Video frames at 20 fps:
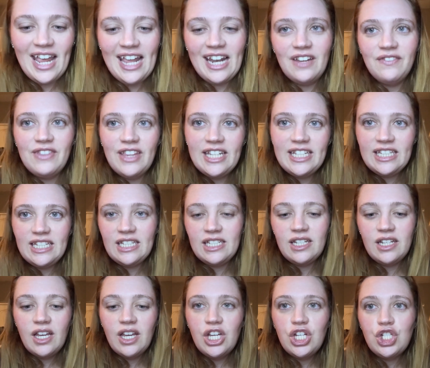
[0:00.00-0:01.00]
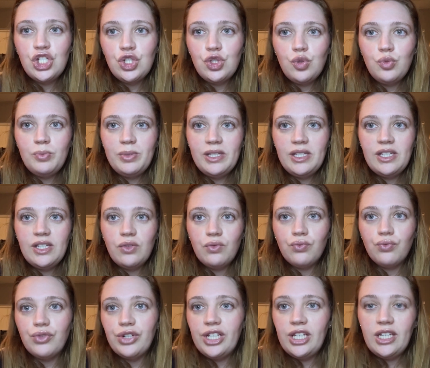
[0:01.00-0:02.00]
and if they need to be
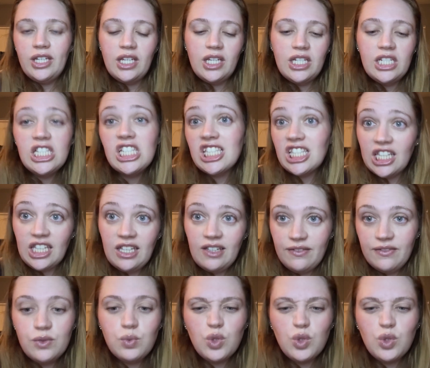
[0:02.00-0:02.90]
re-sleeved,